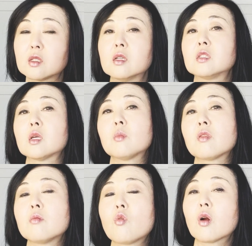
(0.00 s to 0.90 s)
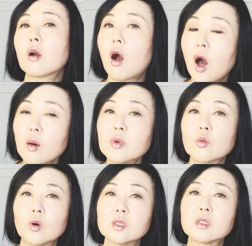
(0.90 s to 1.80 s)
And some of the more common
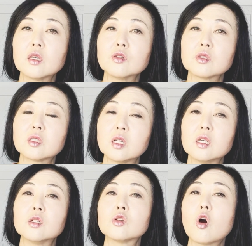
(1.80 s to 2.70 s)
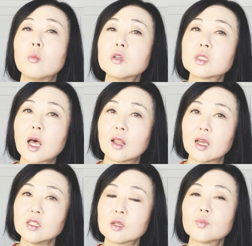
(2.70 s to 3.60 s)
ones that you'll see is homosalate,